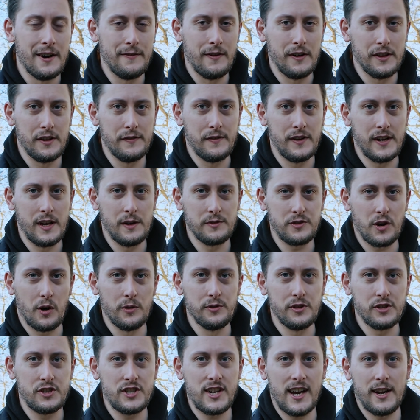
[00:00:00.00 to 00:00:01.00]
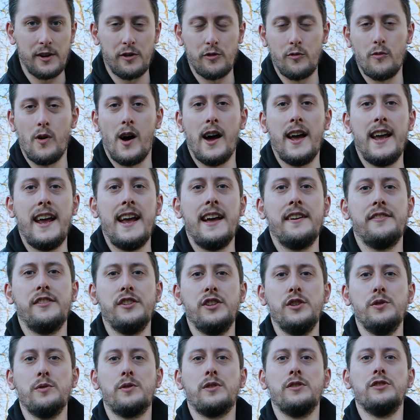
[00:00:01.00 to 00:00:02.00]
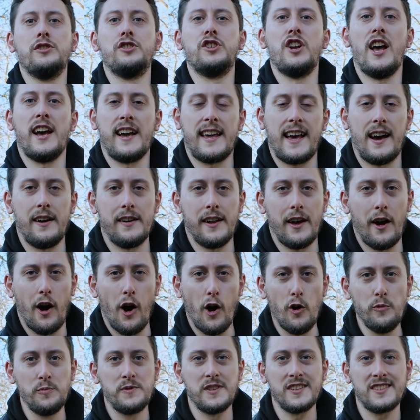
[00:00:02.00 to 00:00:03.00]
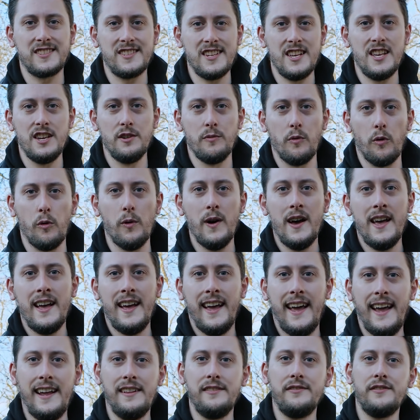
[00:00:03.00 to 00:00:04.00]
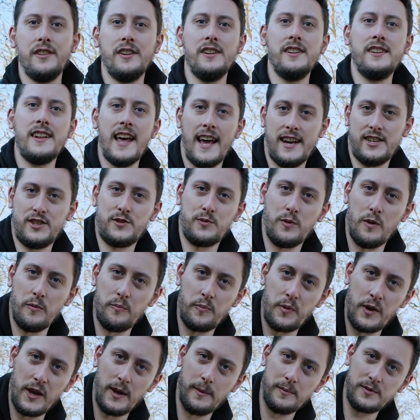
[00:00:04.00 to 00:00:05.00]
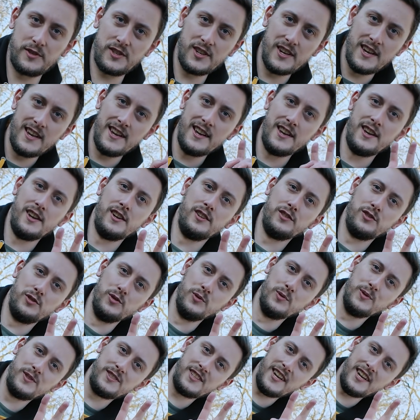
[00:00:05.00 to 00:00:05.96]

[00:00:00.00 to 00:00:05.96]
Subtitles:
of other videos on the channel right here that you can check out. And I hope to see you all in the next one, peeps. Do